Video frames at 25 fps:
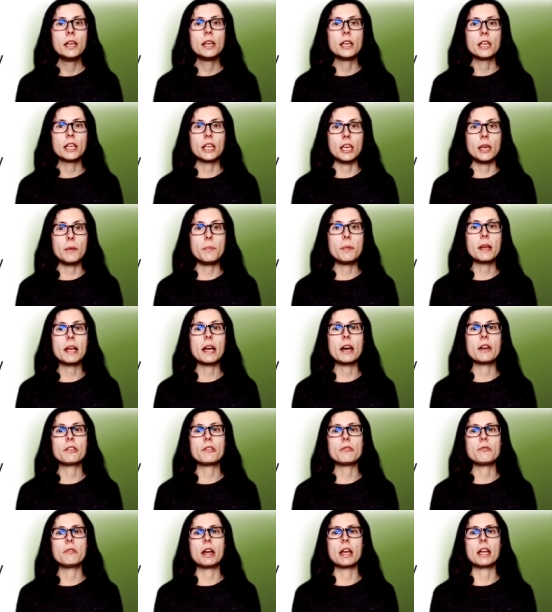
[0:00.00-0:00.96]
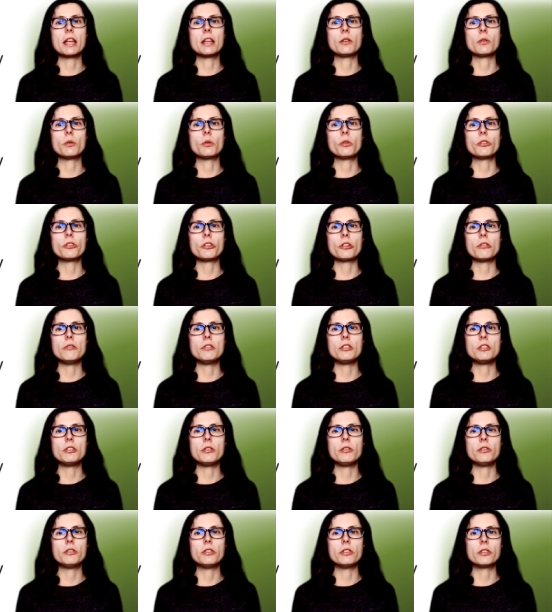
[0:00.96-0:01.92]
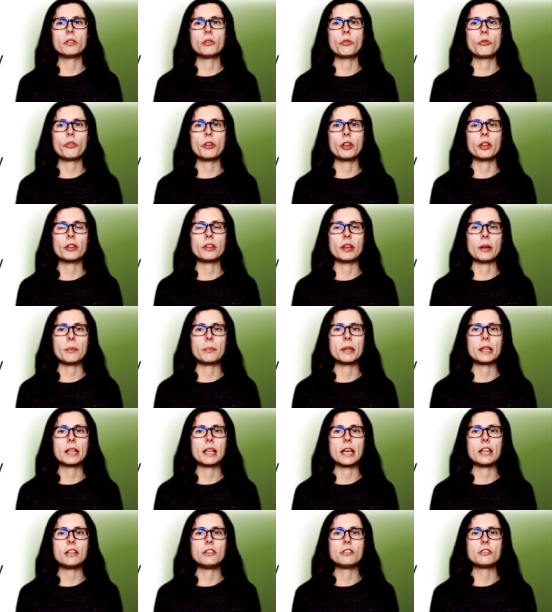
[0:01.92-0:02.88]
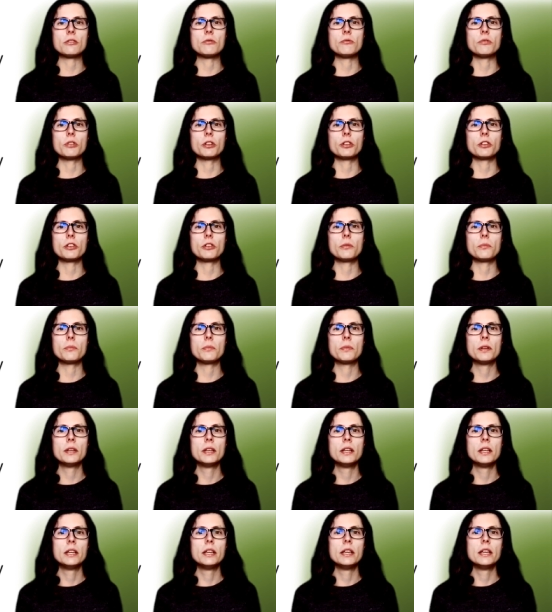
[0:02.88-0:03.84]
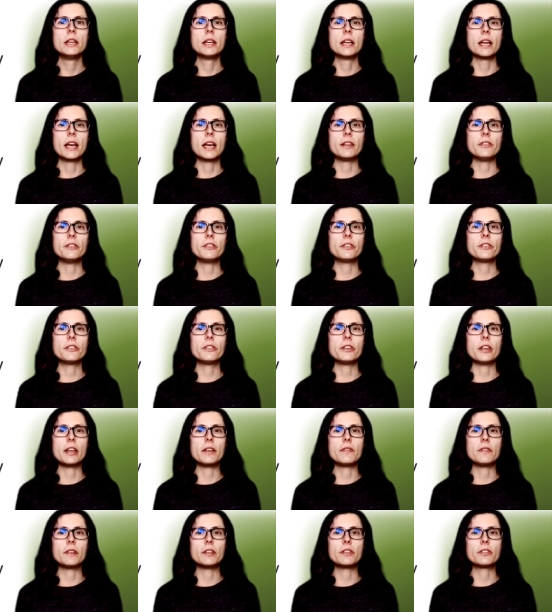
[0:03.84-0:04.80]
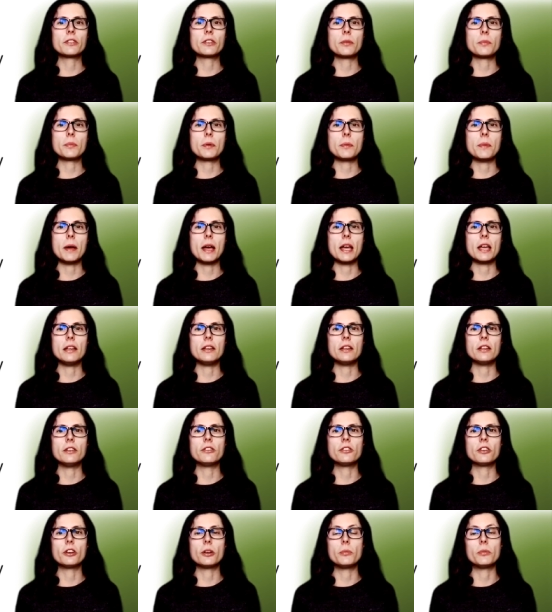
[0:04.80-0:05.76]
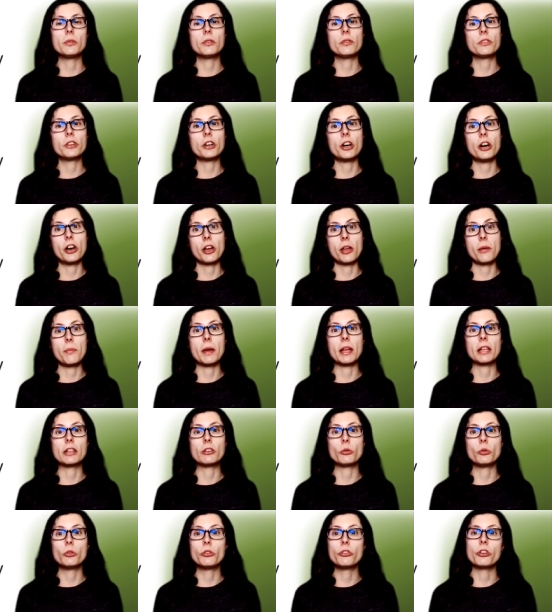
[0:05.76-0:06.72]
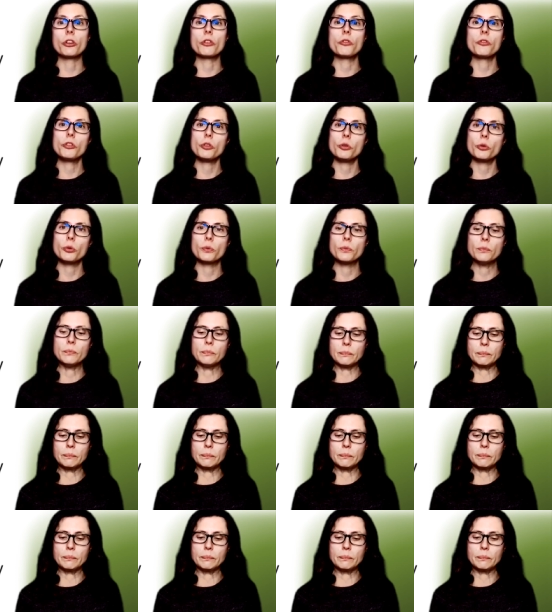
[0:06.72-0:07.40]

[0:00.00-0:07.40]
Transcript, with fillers: Keeping out the rain also reduces the field application volume, hence savings can be made in terms of time and also fuel.